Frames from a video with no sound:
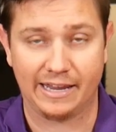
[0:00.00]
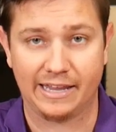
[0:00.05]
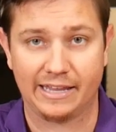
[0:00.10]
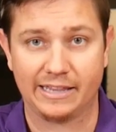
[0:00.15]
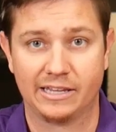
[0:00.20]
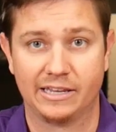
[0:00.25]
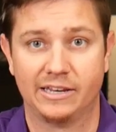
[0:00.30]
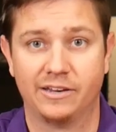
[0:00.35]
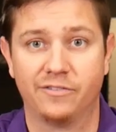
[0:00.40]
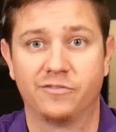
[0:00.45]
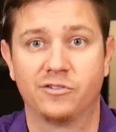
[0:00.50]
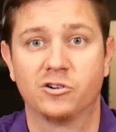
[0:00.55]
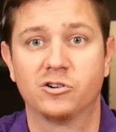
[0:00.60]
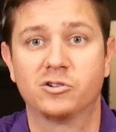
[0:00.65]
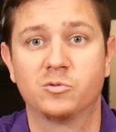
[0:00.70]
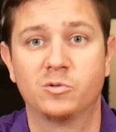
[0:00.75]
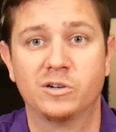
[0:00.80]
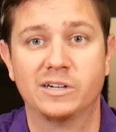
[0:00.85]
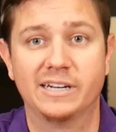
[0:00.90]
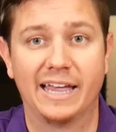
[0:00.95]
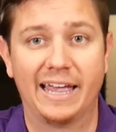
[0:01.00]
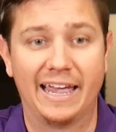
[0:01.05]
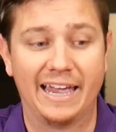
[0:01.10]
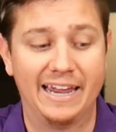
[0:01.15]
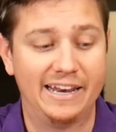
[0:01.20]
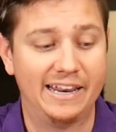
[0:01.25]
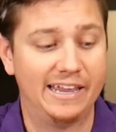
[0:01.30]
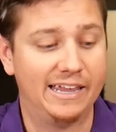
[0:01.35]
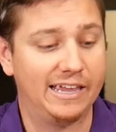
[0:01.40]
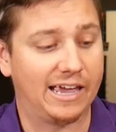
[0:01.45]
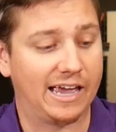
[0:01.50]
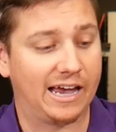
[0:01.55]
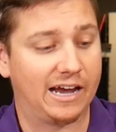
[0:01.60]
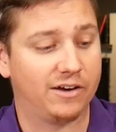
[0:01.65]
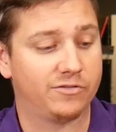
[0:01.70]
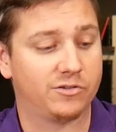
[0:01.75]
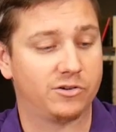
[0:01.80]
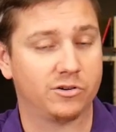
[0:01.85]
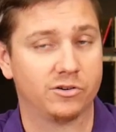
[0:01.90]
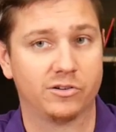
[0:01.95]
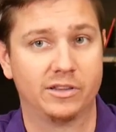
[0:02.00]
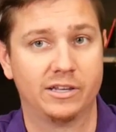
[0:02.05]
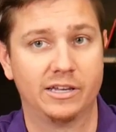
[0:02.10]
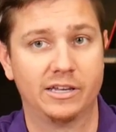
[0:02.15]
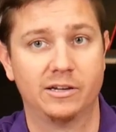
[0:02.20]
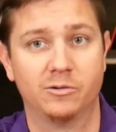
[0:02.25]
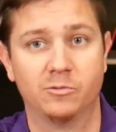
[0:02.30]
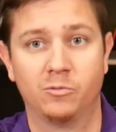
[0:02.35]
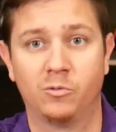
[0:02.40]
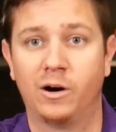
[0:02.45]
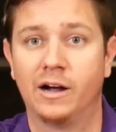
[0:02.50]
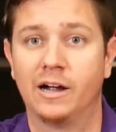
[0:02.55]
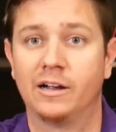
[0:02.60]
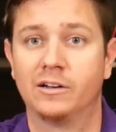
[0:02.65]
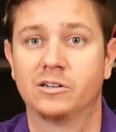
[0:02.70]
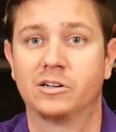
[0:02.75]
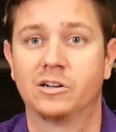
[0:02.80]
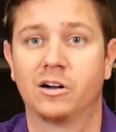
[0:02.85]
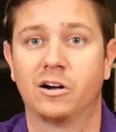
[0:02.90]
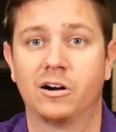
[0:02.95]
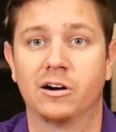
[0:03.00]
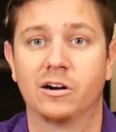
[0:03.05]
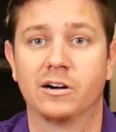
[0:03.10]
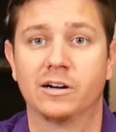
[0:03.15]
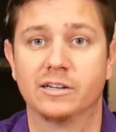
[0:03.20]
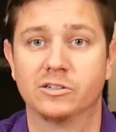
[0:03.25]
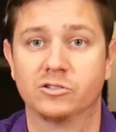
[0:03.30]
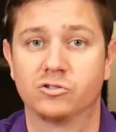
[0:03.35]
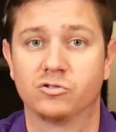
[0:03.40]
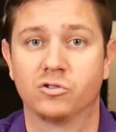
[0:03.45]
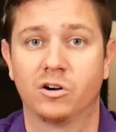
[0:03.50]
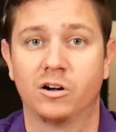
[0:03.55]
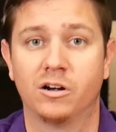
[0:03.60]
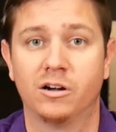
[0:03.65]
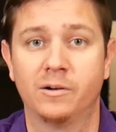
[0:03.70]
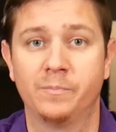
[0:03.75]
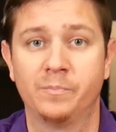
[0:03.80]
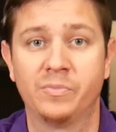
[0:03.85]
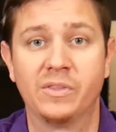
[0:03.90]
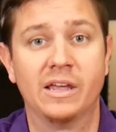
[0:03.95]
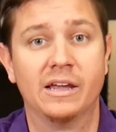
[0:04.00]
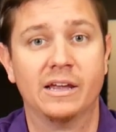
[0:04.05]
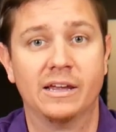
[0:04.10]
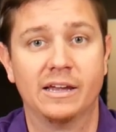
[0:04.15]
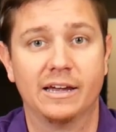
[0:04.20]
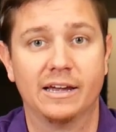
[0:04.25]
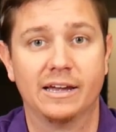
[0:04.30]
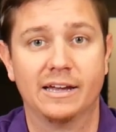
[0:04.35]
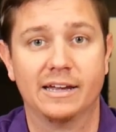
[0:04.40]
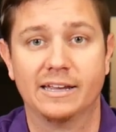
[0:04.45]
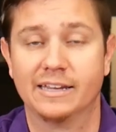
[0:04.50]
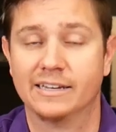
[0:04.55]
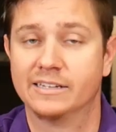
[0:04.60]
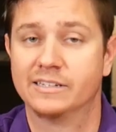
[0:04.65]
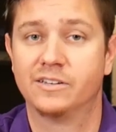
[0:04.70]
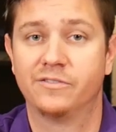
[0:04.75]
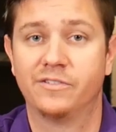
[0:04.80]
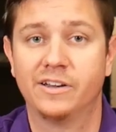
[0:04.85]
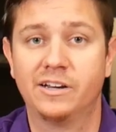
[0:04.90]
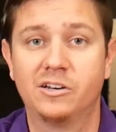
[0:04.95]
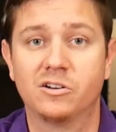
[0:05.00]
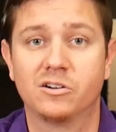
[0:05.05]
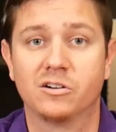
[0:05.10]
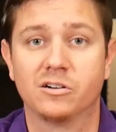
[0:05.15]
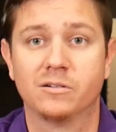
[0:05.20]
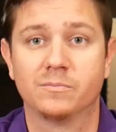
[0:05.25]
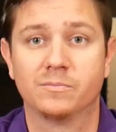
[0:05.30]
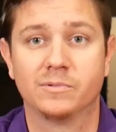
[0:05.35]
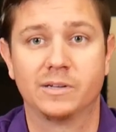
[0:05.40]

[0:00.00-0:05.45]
the first one to 80 after the wild card is drawn is the victor.